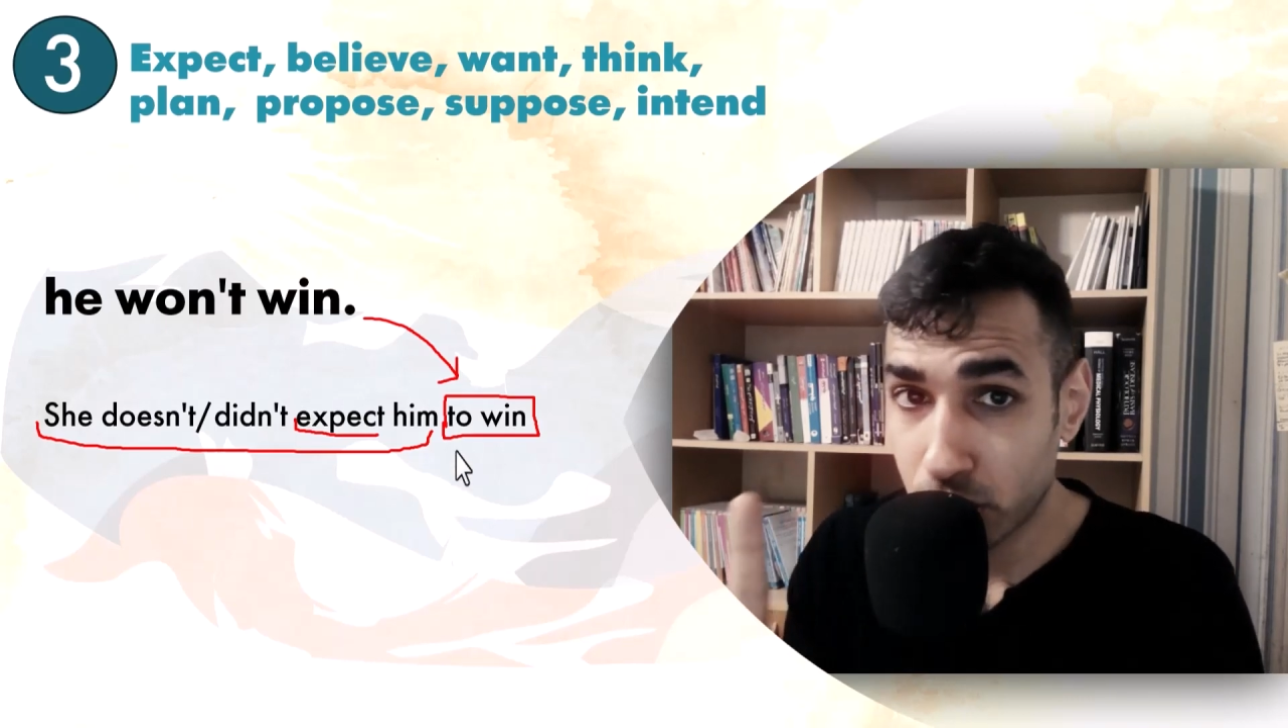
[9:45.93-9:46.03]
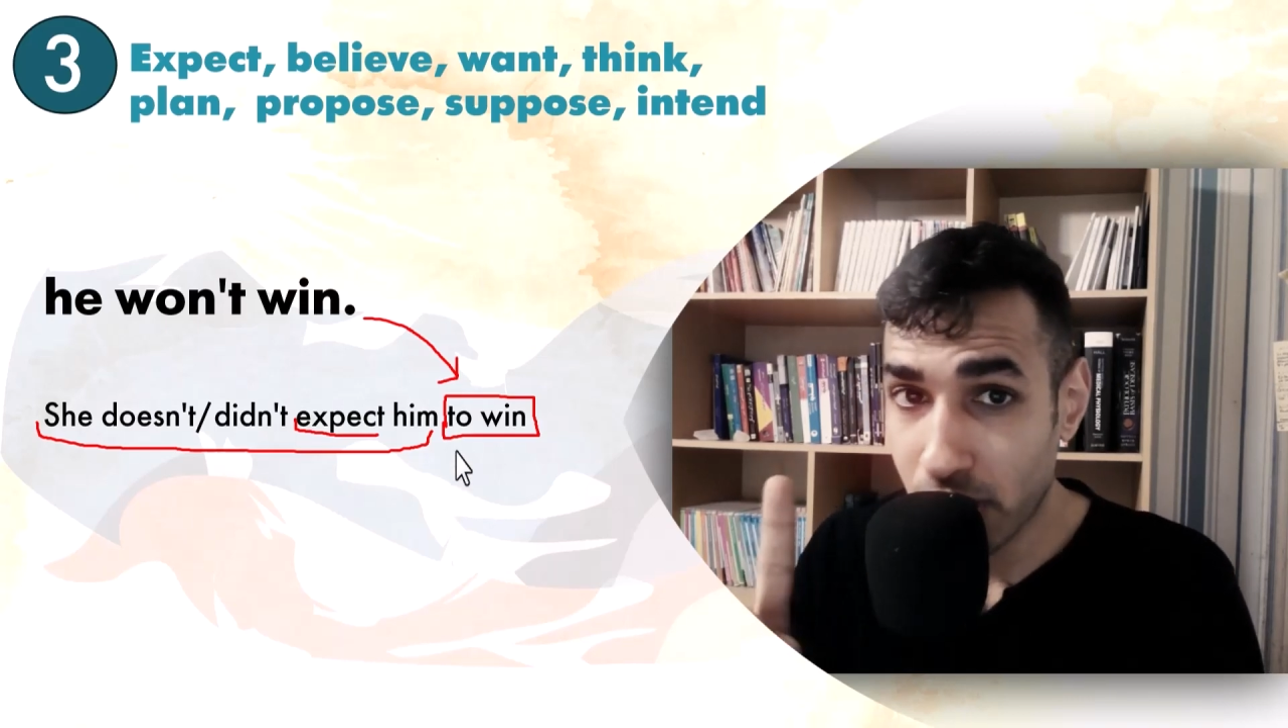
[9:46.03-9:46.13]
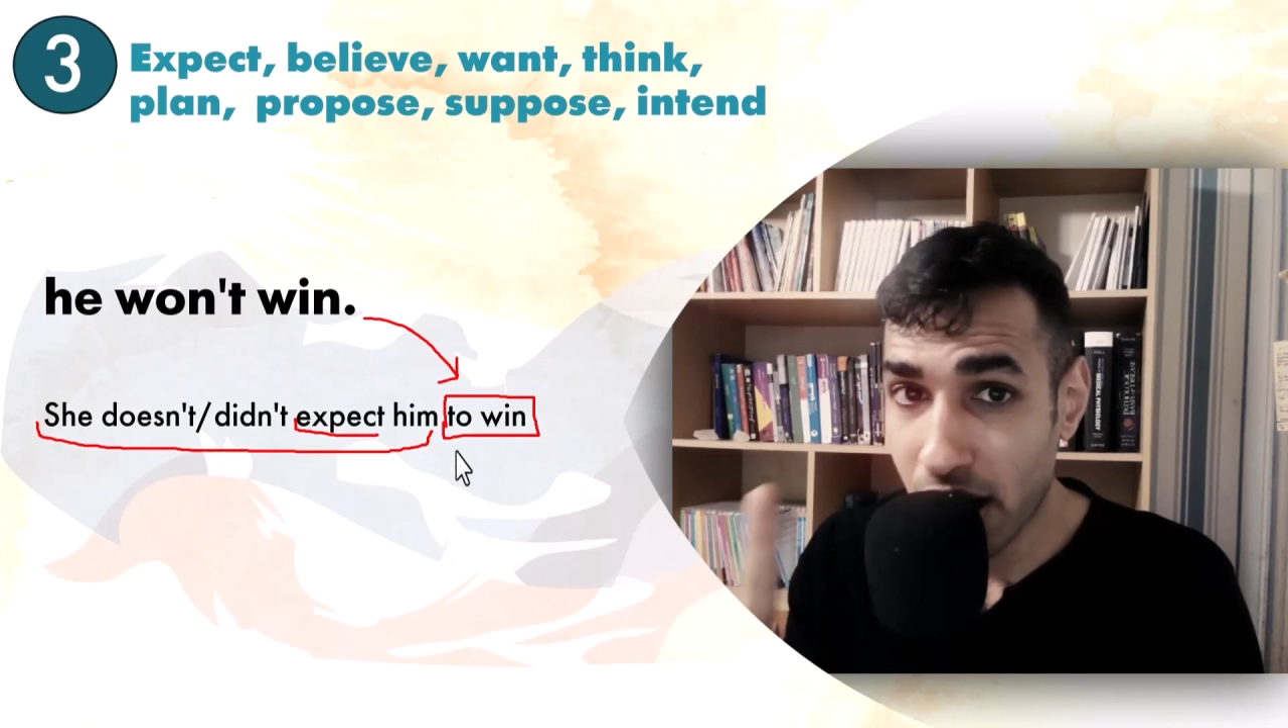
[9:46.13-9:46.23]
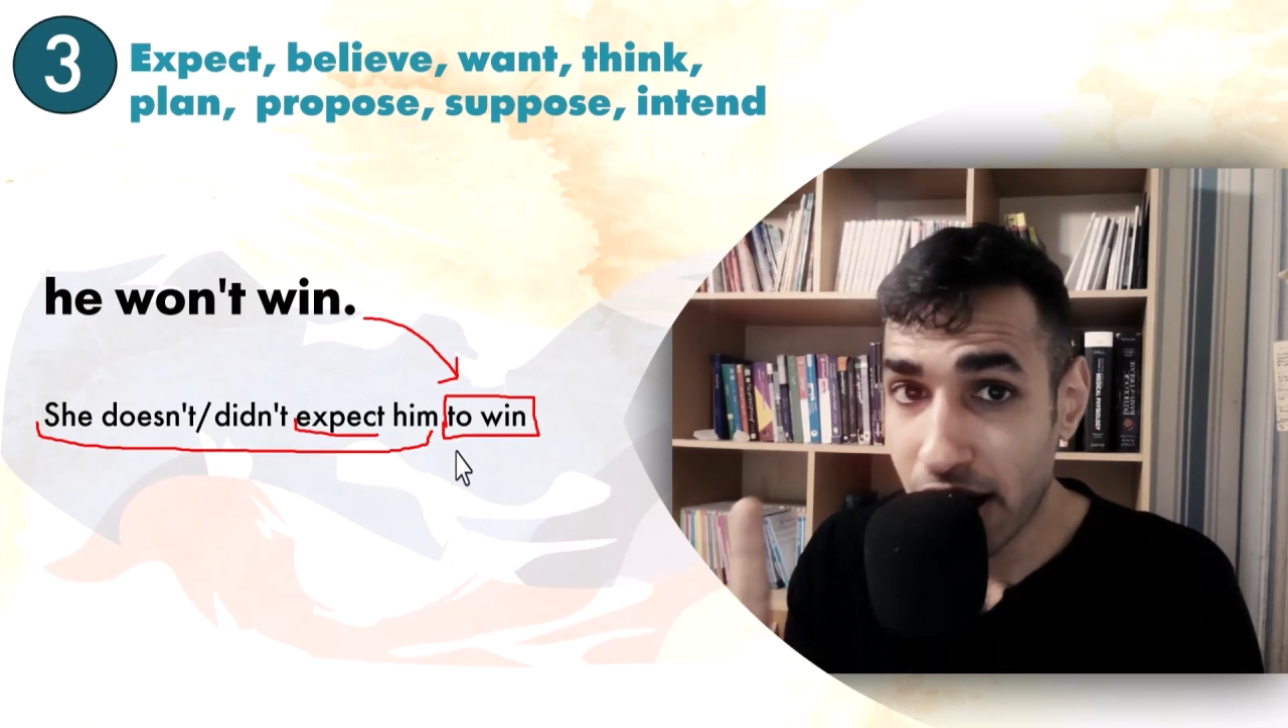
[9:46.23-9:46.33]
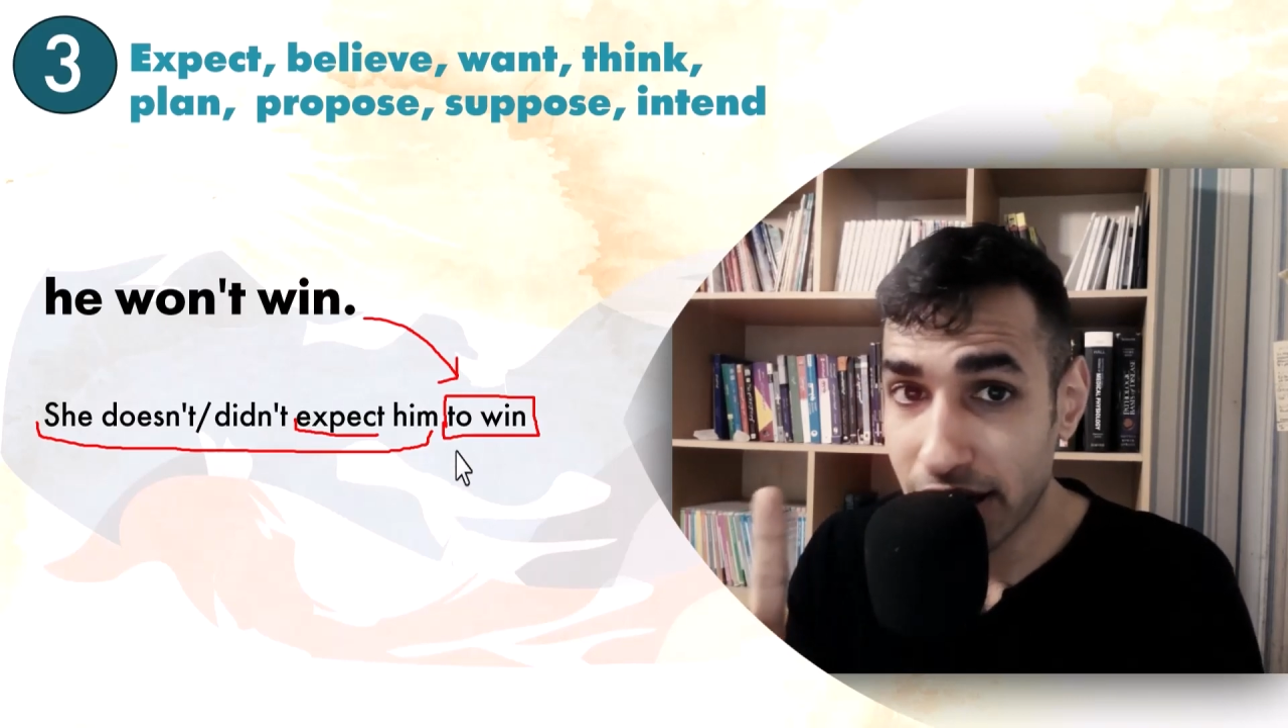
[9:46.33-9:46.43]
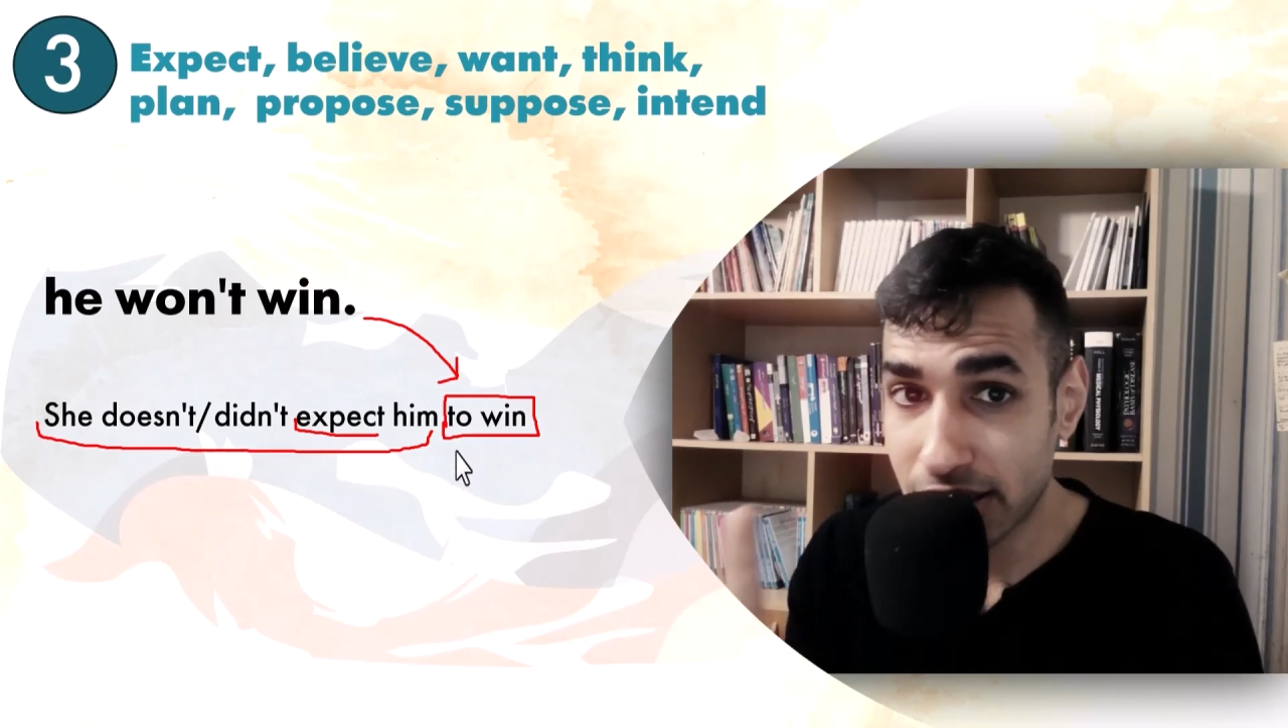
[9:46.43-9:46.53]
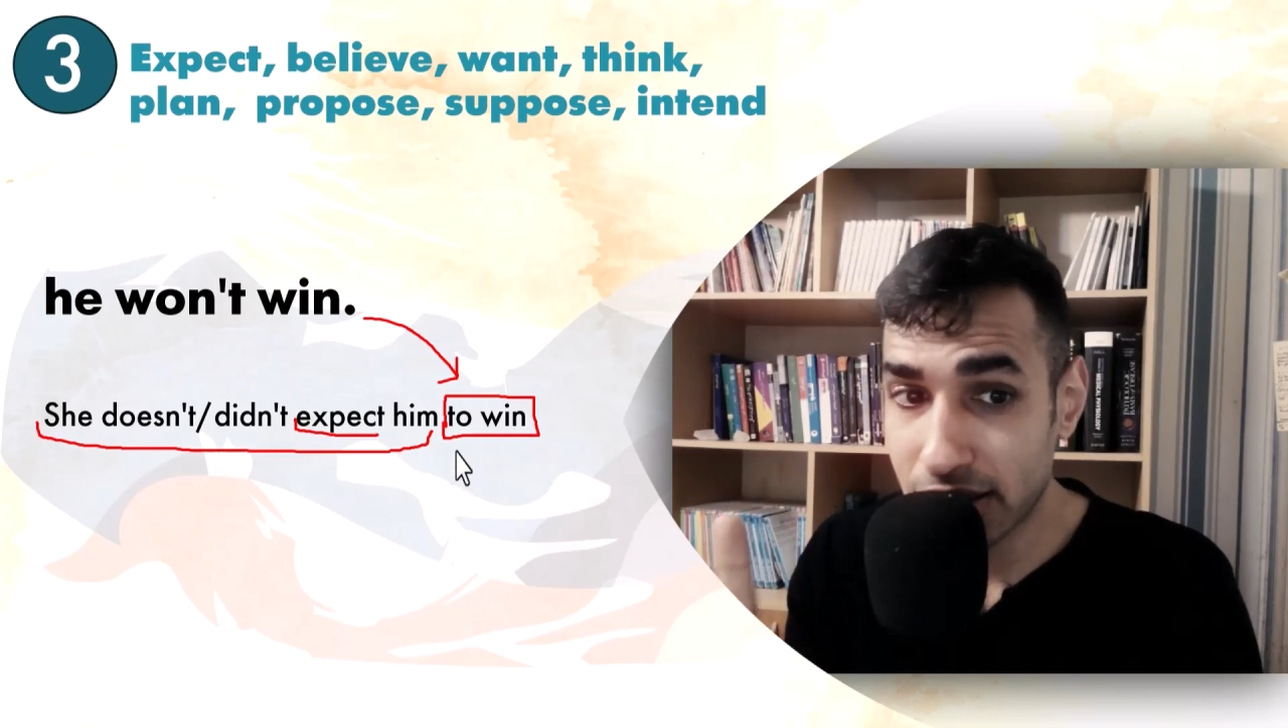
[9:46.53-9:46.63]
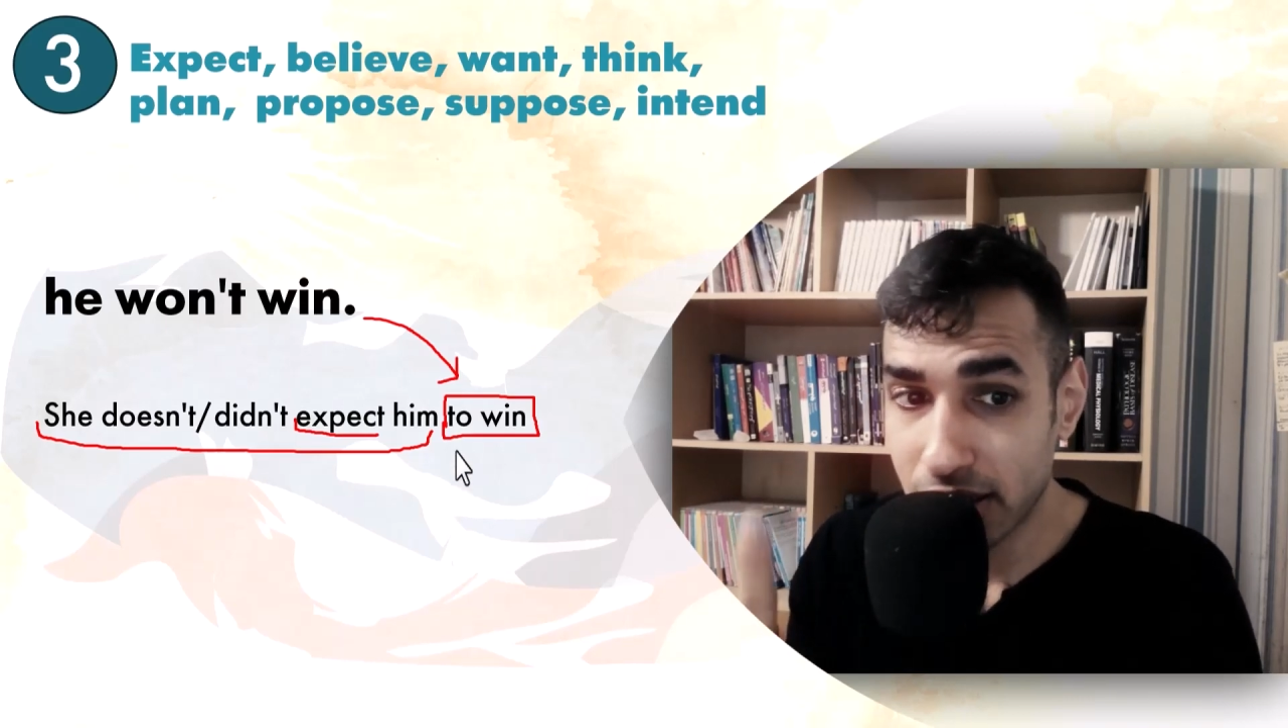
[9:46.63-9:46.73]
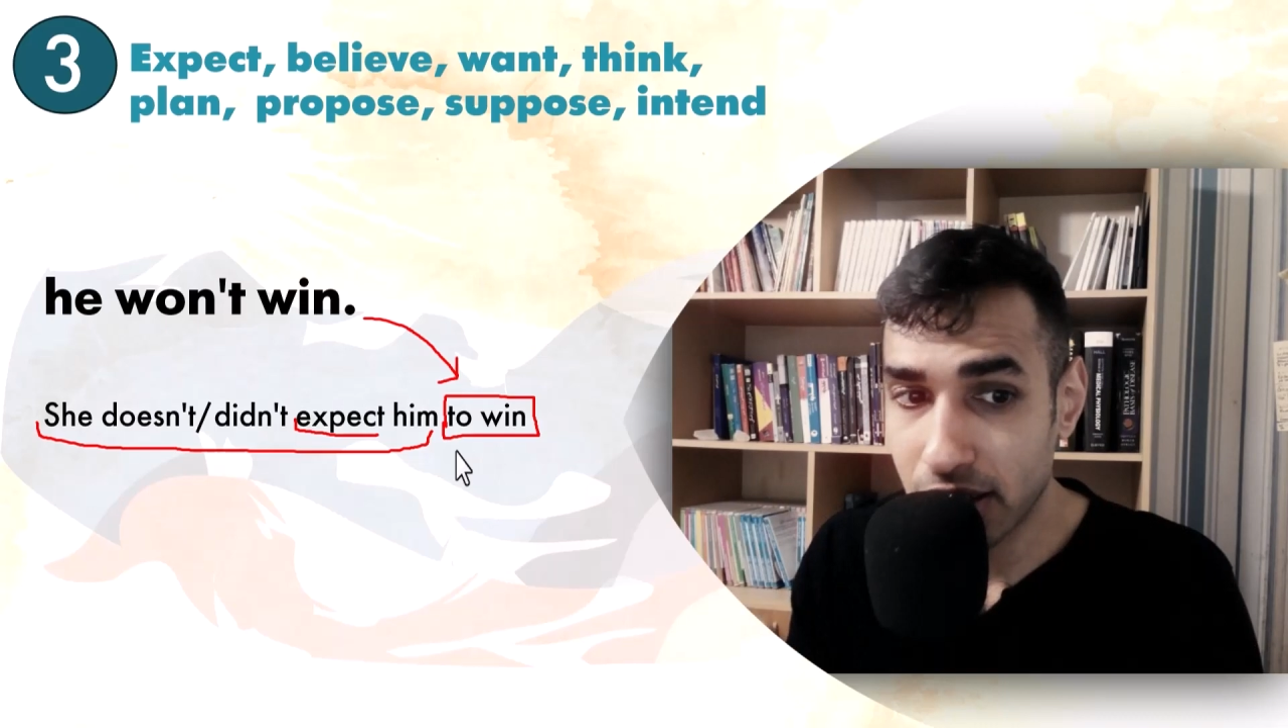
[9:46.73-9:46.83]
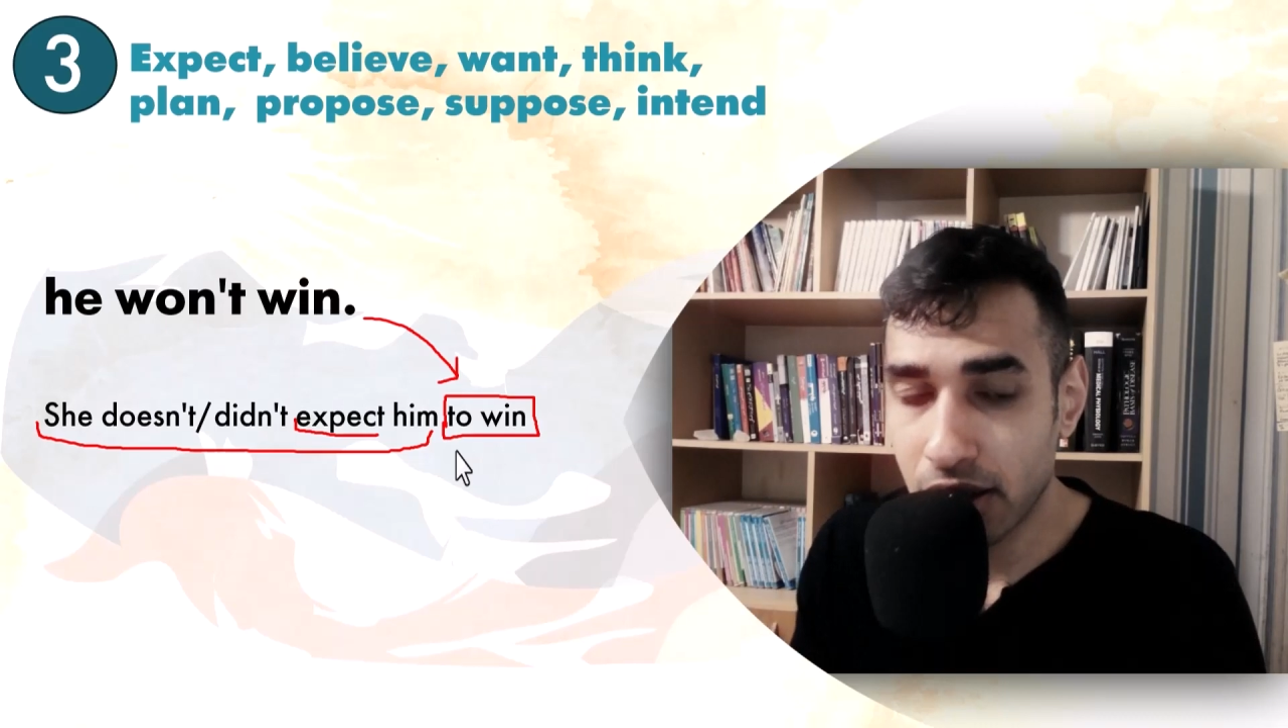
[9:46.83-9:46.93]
right.